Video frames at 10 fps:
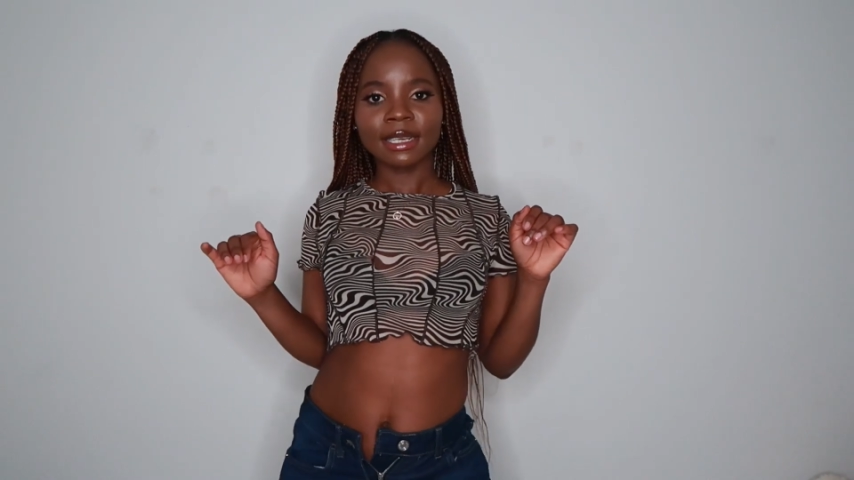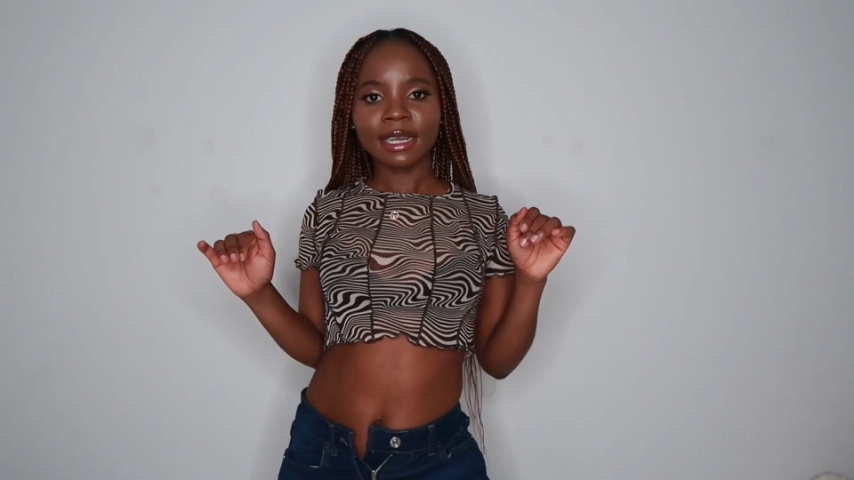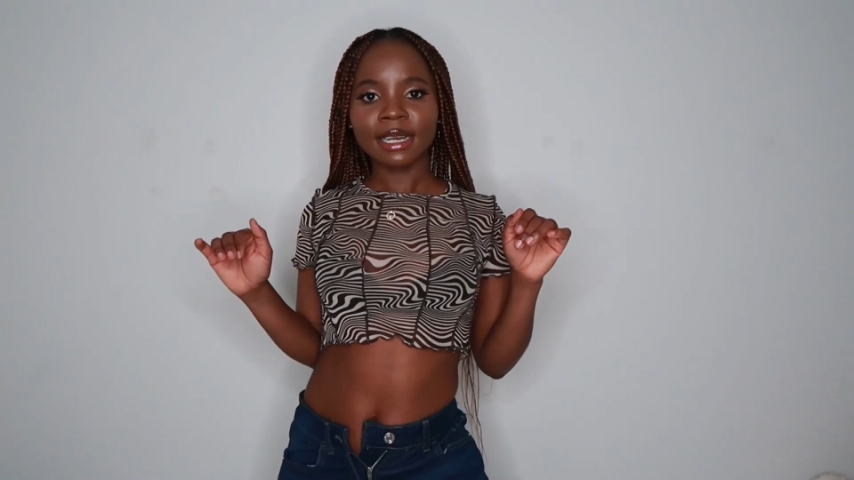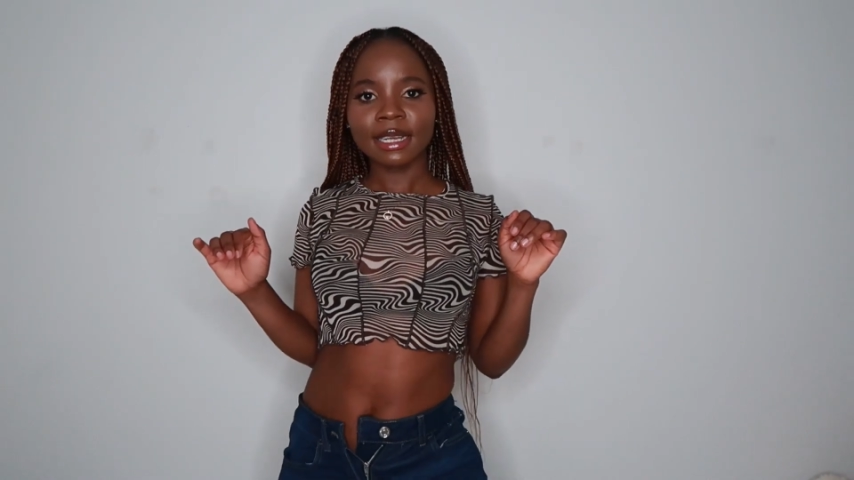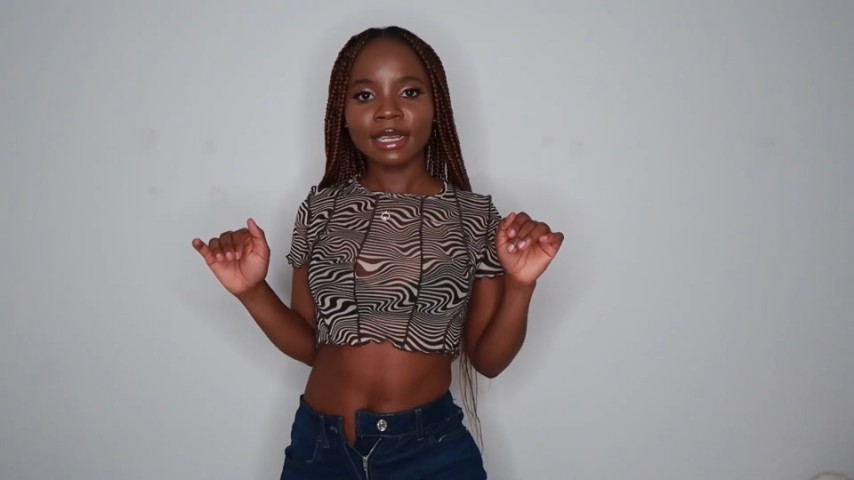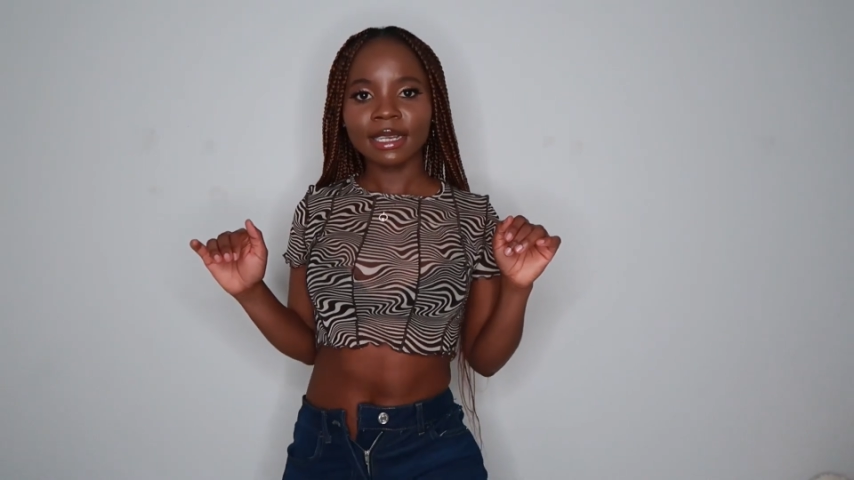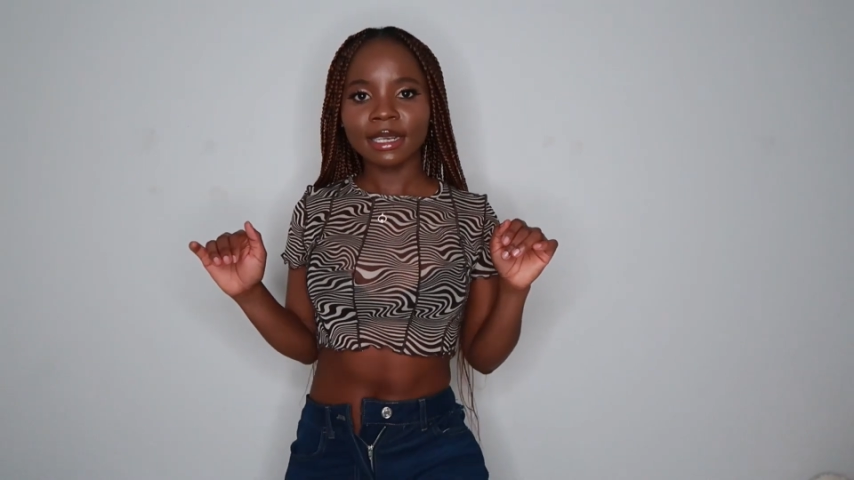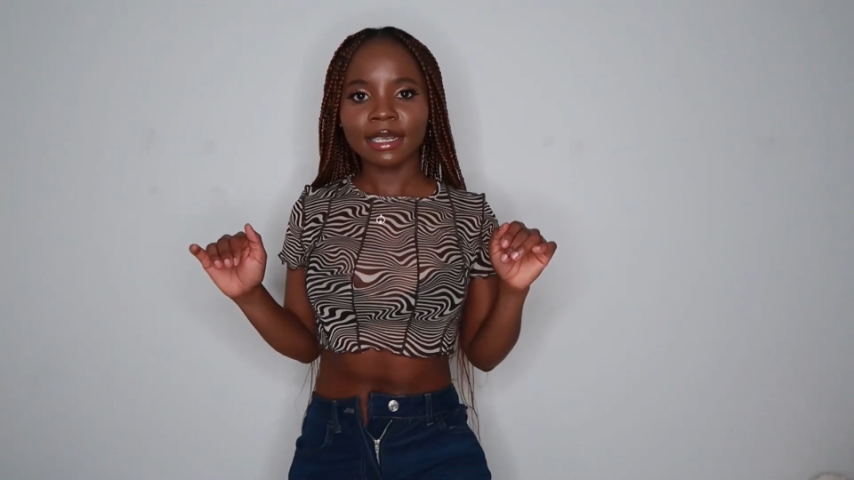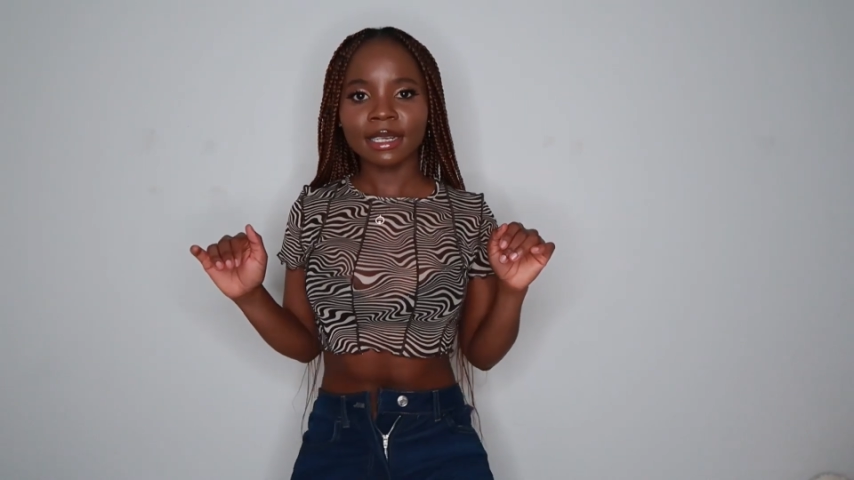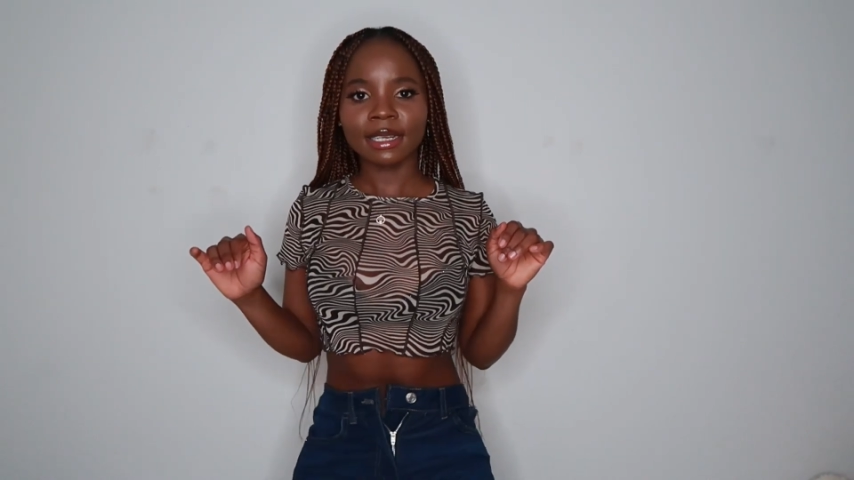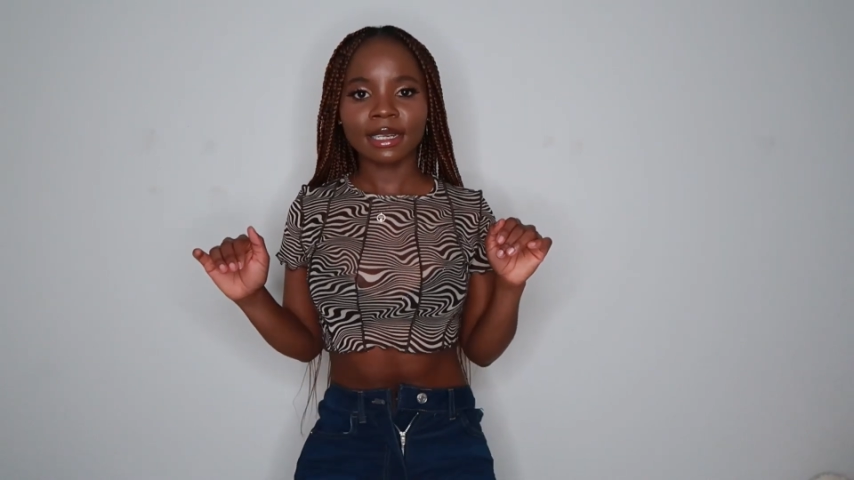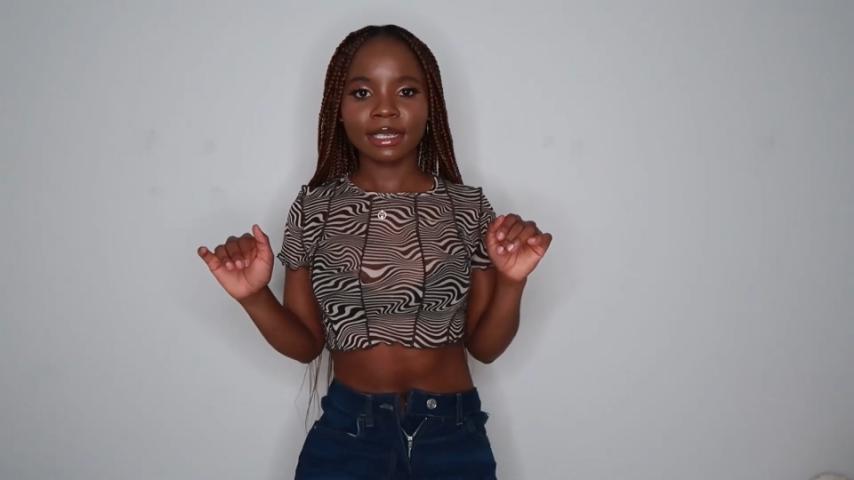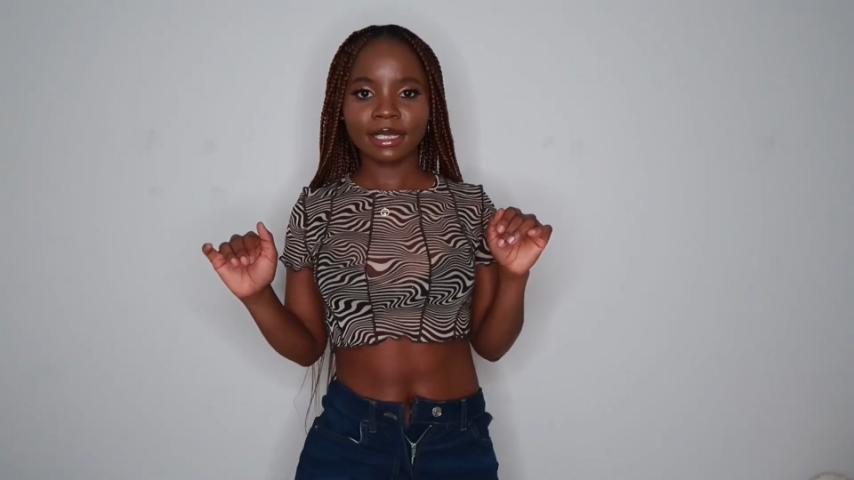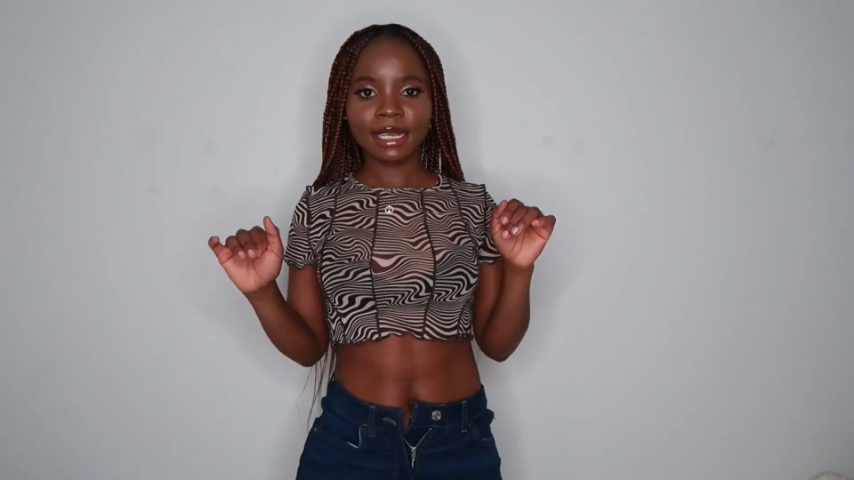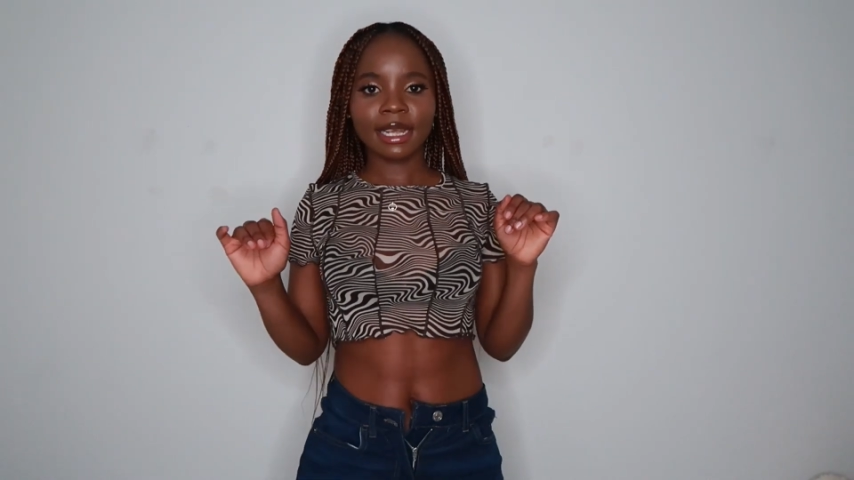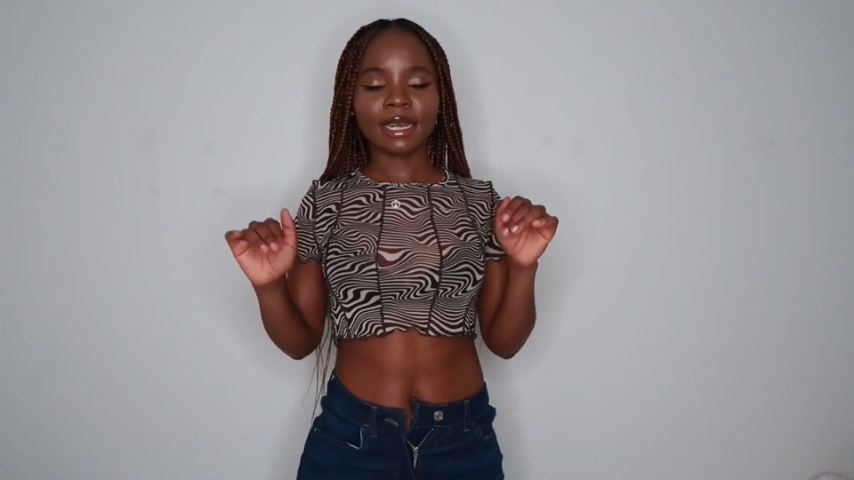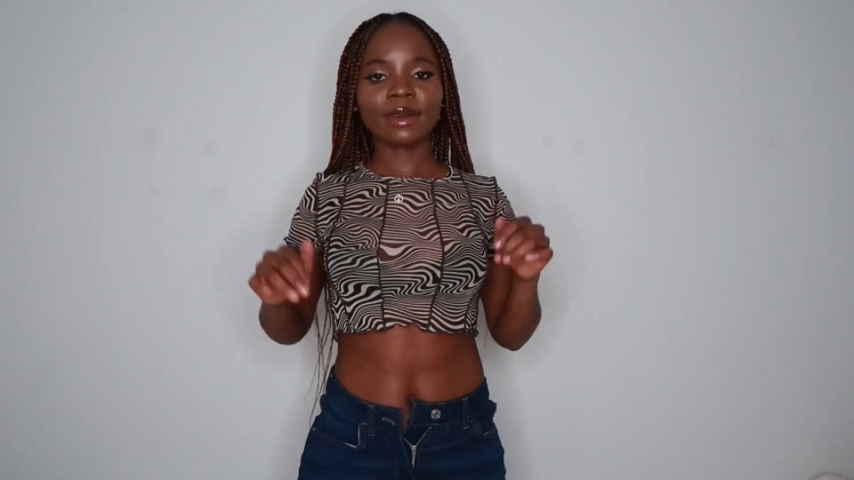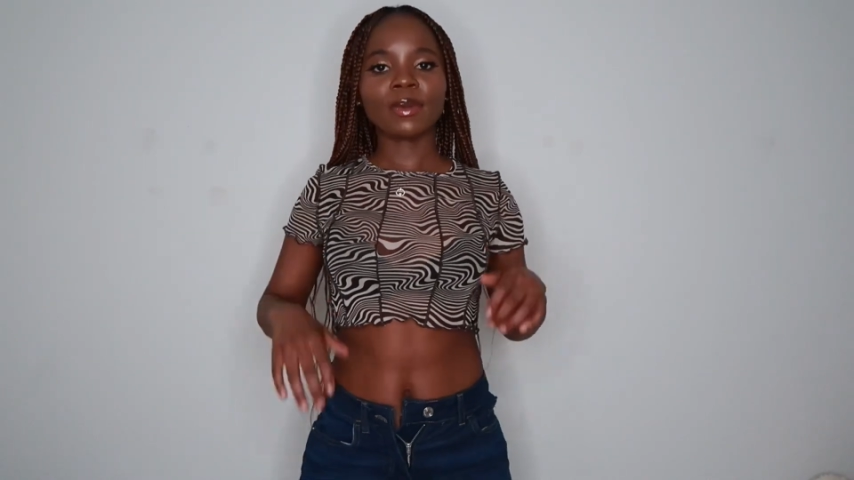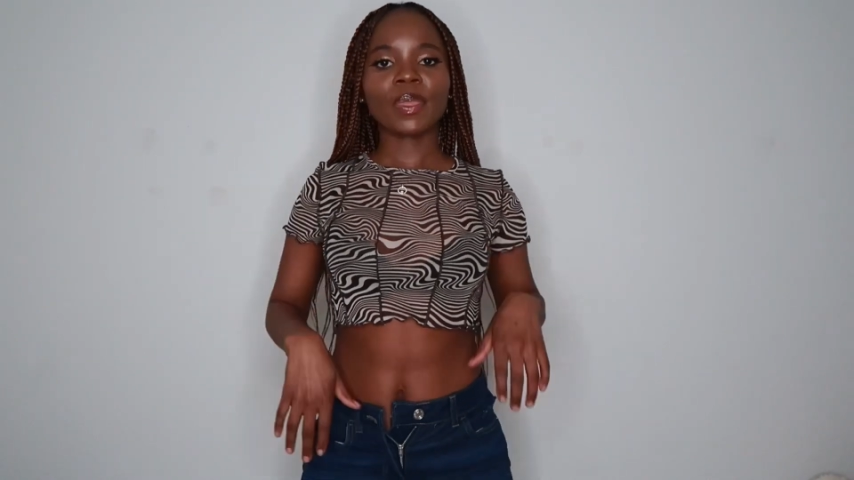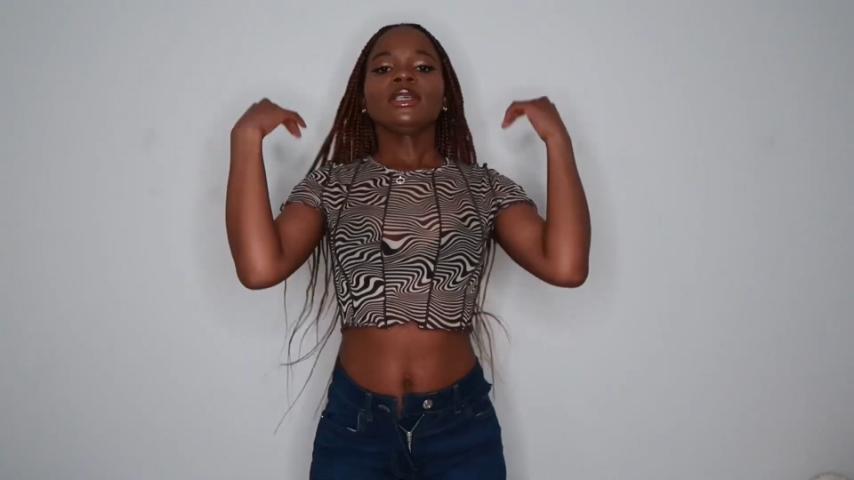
9 10.